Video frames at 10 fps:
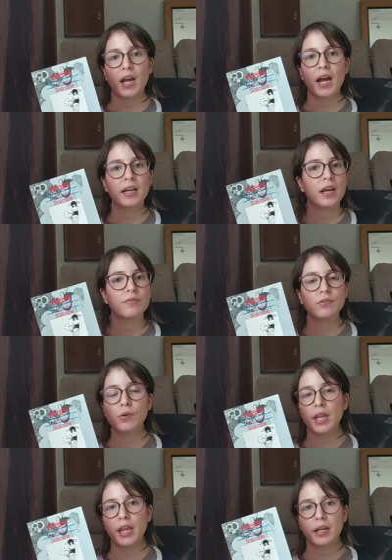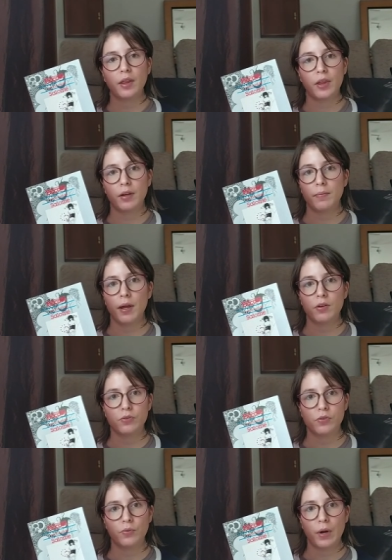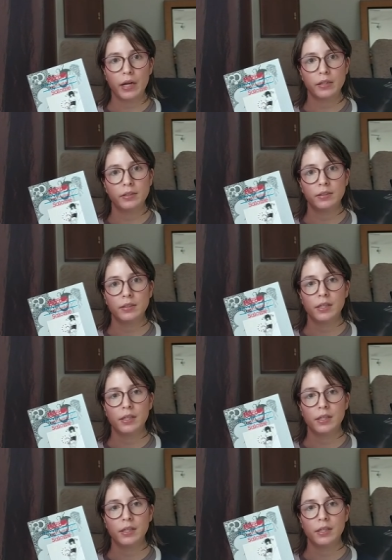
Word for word: I never read anything by Oscar Wilde,